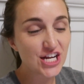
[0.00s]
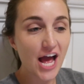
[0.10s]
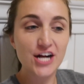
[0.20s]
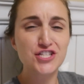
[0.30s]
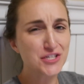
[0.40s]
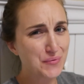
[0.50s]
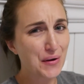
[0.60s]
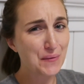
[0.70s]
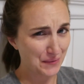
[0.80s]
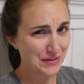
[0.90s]
It actually
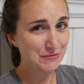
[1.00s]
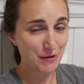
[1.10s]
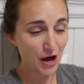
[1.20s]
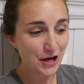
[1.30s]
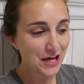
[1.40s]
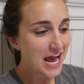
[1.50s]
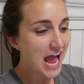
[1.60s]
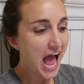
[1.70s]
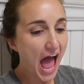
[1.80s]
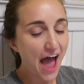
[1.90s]
went really well.
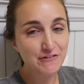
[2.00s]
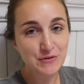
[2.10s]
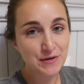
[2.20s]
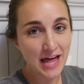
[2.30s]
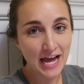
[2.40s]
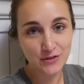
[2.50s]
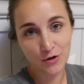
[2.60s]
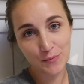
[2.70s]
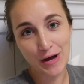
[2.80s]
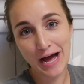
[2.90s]
Everyone at
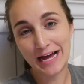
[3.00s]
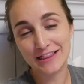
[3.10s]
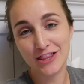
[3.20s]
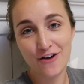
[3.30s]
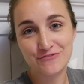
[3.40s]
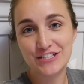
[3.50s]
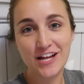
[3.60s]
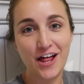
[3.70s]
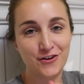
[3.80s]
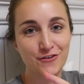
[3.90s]
Your Pie loved
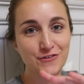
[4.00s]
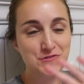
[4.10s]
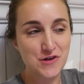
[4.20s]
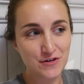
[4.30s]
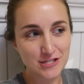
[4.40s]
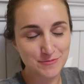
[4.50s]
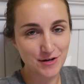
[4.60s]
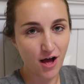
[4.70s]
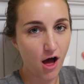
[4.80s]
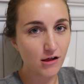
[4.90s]
it. I don't know if you noticed,
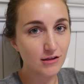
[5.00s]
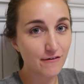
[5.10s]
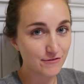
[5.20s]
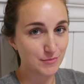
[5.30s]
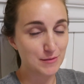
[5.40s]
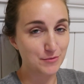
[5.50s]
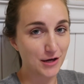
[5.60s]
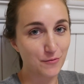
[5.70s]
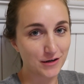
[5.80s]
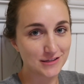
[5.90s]
but all of the people
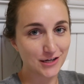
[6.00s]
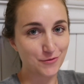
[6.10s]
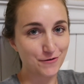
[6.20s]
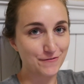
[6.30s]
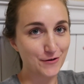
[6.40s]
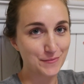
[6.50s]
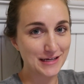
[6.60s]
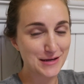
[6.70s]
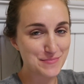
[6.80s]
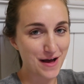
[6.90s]
that worked there were
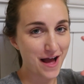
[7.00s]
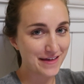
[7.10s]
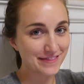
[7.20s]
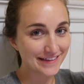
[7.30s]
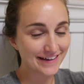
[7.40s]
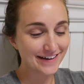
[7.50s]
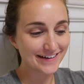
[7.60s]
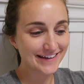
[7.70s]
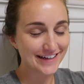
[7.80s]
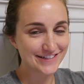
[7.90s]
filming it behind
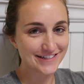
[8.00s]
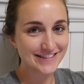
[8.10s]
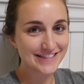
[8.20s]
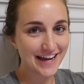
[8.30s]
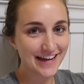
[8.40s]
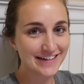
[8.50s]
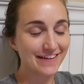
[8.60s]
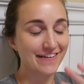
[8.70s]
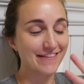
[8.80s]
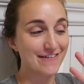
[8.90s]
the kitchen stand.
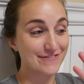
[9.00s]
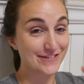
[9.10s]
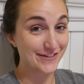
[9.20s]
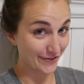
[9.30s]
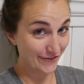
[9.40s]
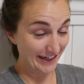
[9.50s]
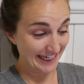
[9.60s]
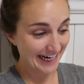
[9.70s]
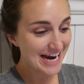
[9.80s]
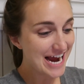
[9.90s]
I thought that was so
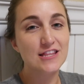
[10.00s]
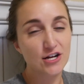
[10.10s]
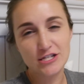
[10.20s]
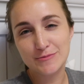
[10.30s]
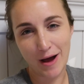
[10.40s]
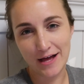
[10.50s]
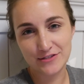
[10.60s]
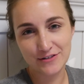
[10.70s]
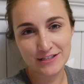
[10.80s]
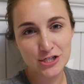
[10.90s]
funny. They're
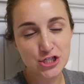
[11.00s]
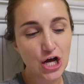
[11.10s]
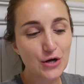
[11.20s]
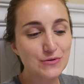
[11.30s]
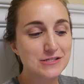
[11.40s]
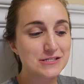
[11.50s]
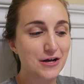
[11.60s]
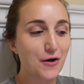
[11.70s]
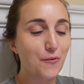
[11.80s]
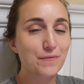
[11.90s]
sponsoring the show,
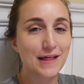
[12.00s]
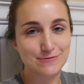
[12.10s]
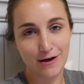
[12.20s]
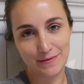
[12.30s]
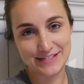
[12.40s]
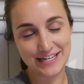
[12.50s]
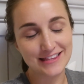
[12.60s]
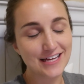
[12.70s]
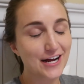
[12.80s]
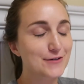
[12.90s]
so that's why we did
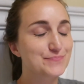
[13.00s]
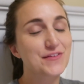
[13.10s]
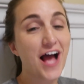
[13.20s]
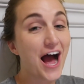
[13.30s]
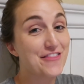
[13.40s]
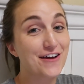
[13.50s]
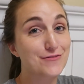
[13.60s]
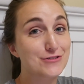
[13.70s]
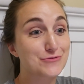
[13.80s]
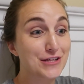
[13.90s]
it there. I thought
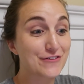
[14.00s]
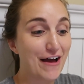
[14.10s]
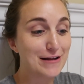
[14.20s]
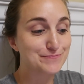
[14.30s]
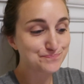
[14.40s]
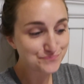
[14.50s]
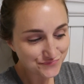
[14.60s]
it was really fun.